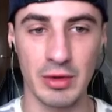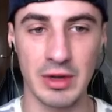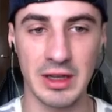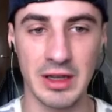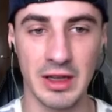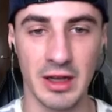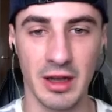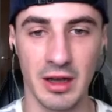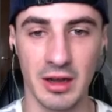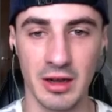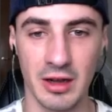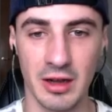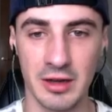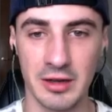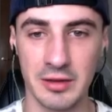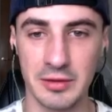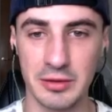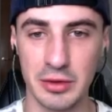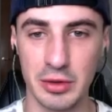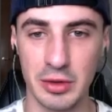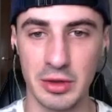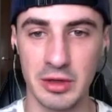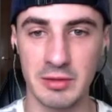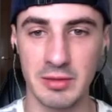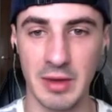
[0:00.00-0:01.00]
Rickert kind
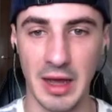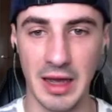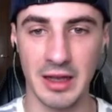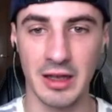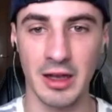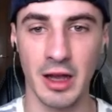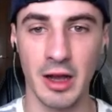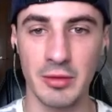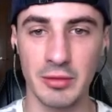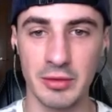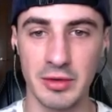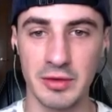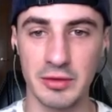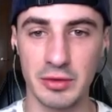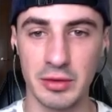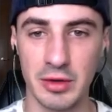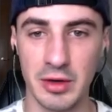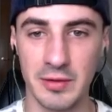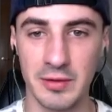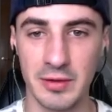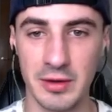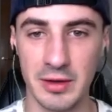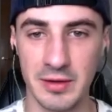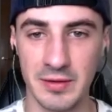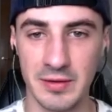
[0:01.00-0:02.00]
of joined back up with
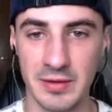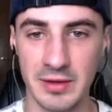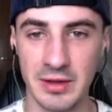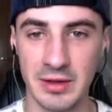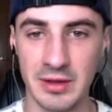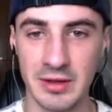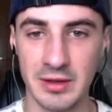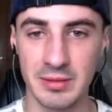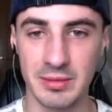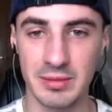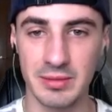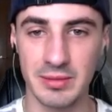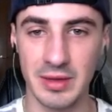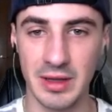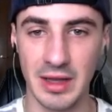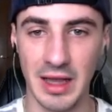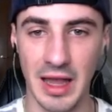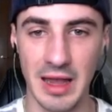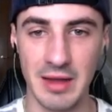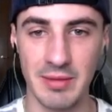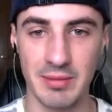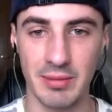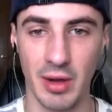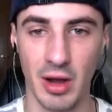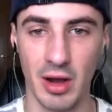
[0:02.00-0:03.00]
Griffith and
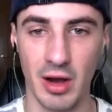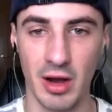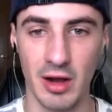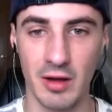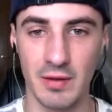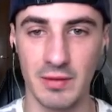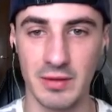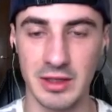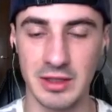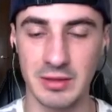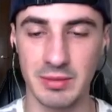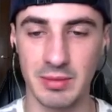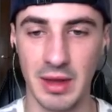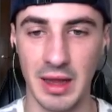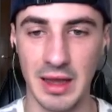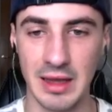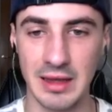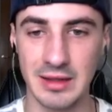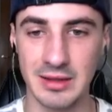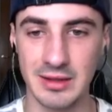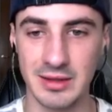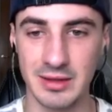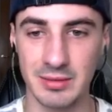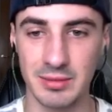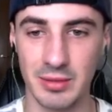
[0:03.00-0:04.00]
became part of this
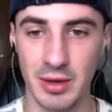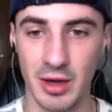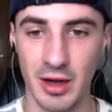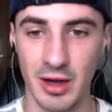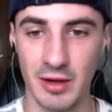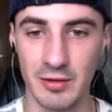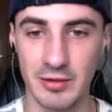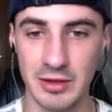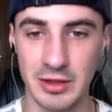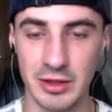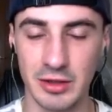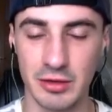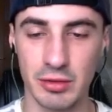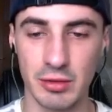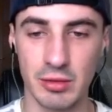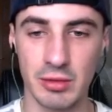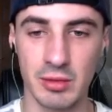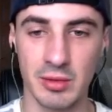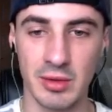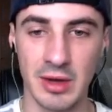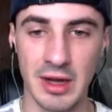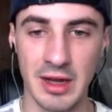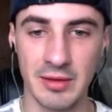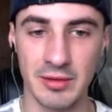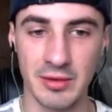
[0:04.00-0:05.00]
place and part of his crew
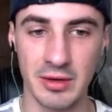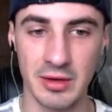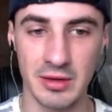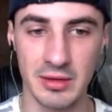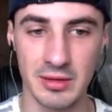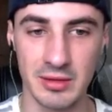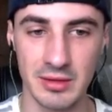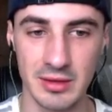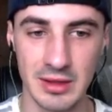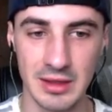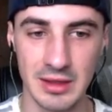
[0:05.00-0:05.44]
and whatever.